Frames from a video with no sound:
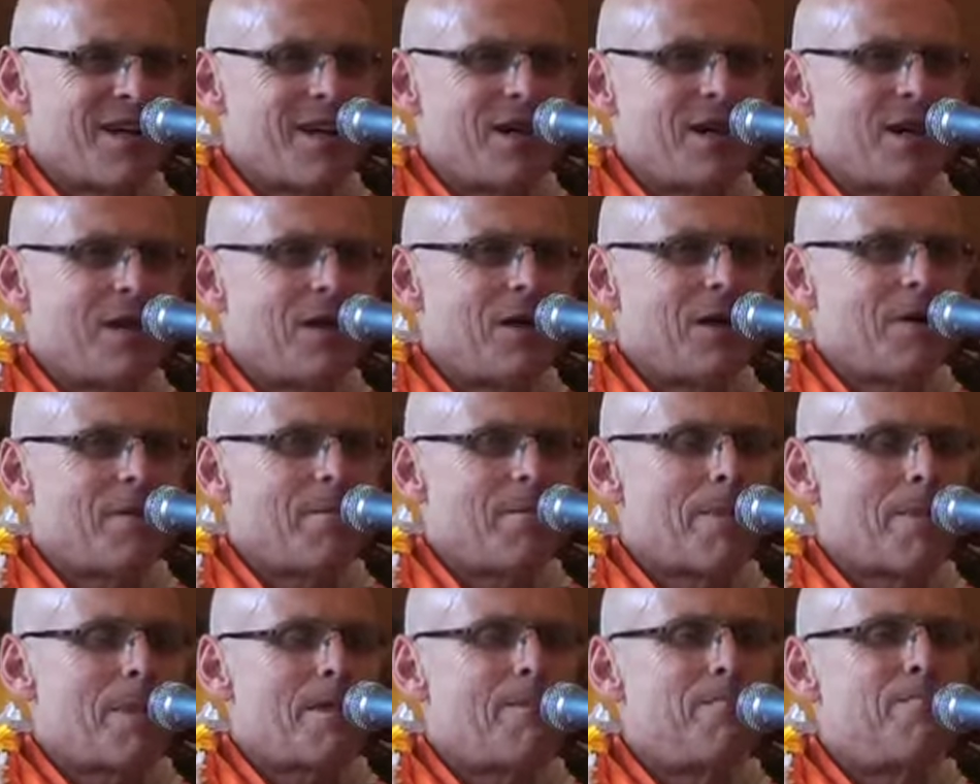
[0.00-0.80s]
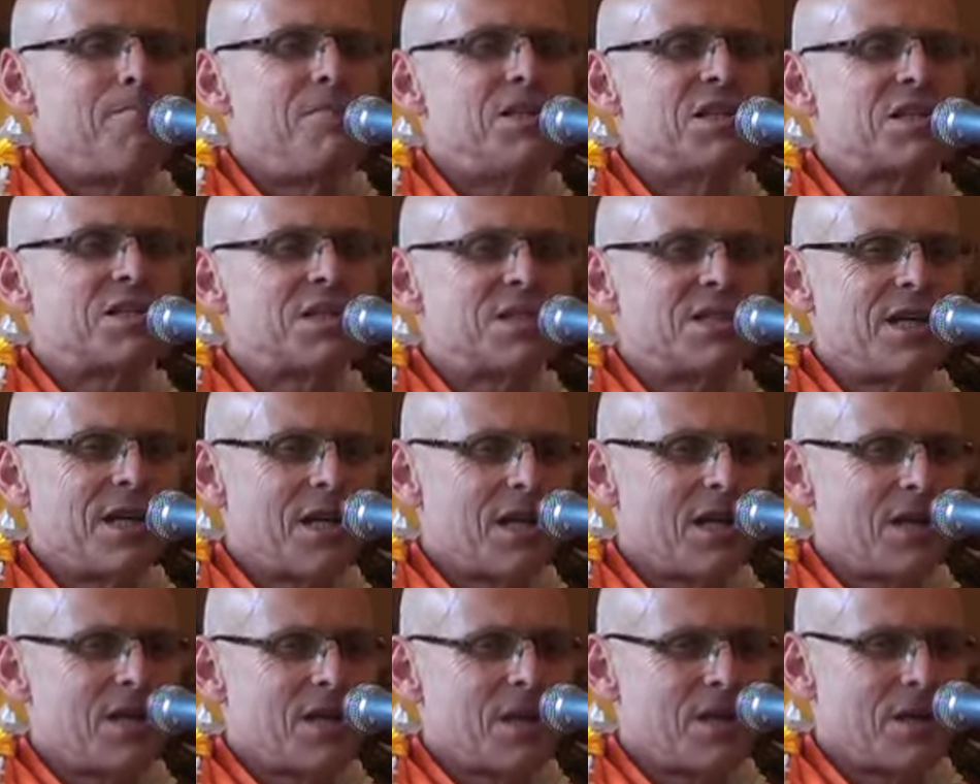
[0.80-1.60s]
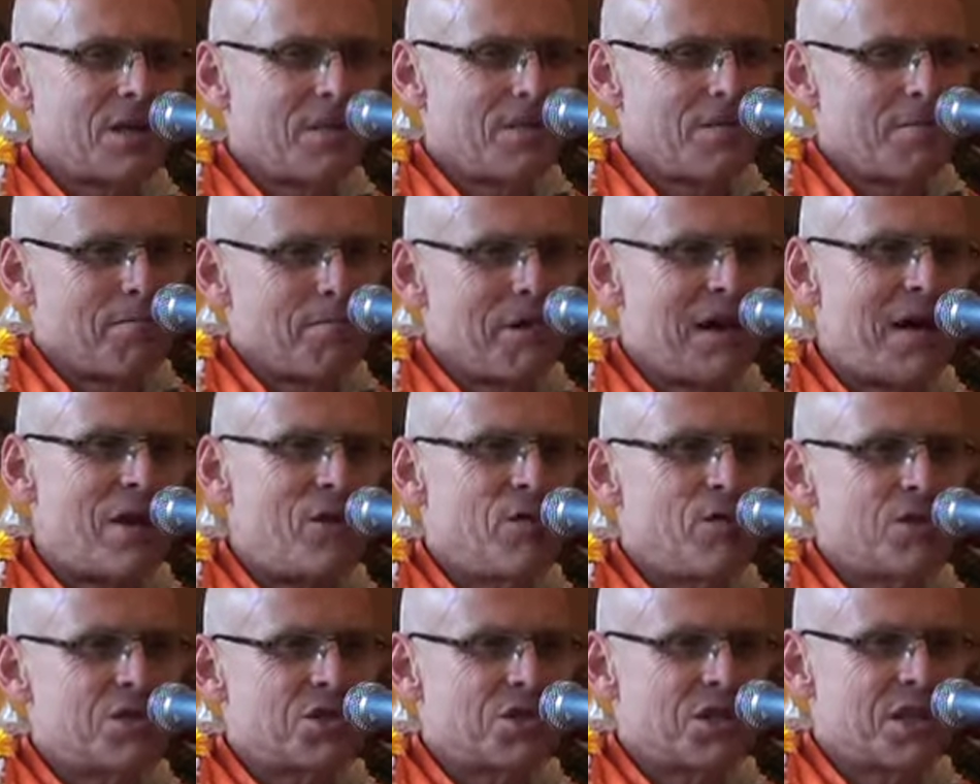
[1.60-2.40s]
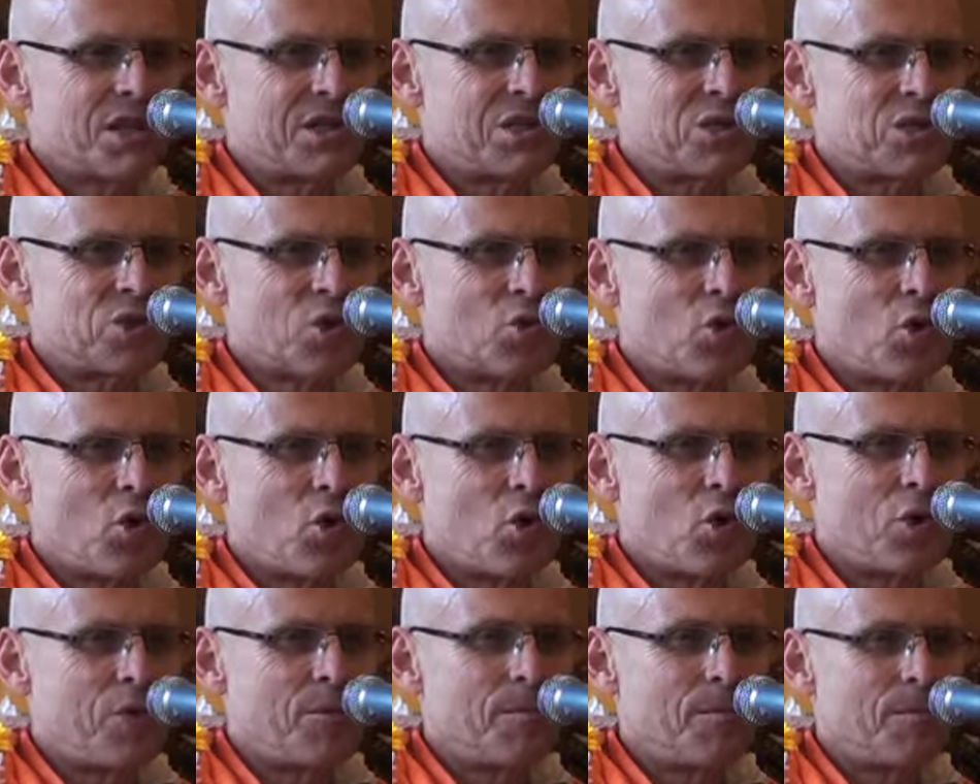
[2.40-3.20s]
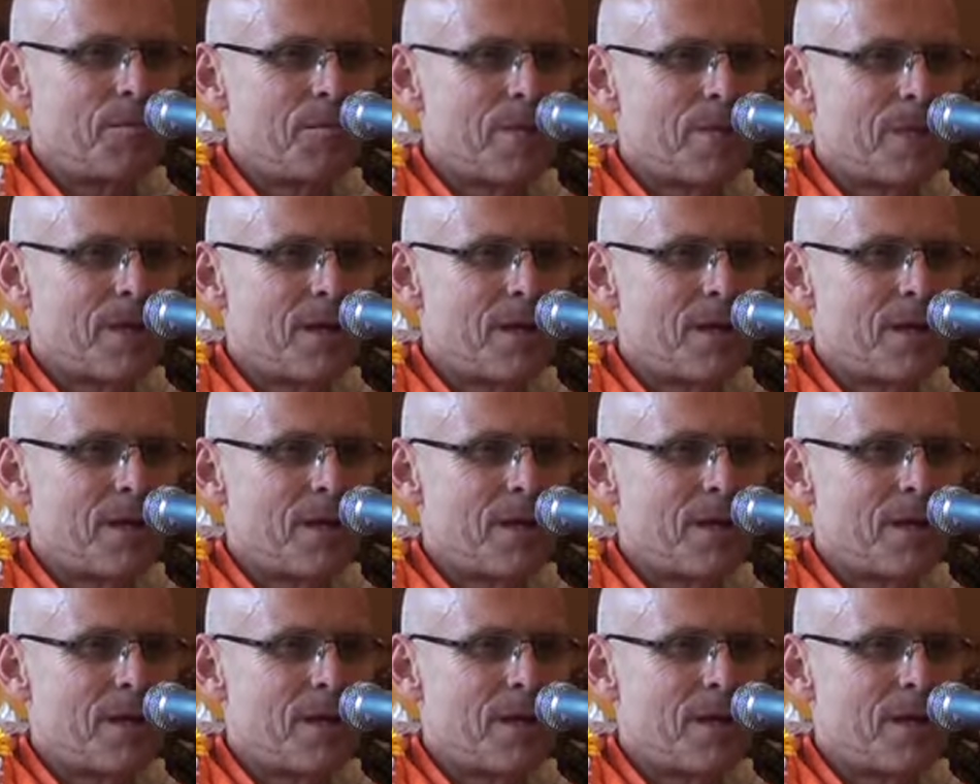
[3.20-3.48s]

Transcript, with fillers: uh, mystic powers and so on.